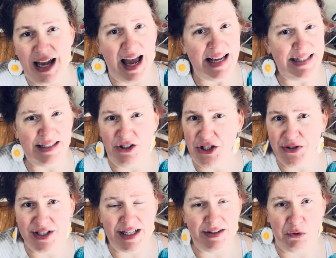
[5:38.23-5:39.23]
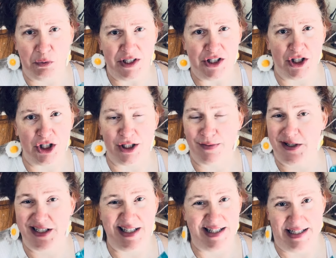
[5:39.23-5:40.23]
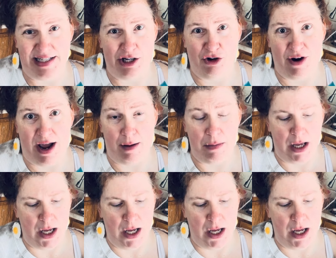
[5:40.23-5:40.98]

I still use it in the winter just because it's easy to grab.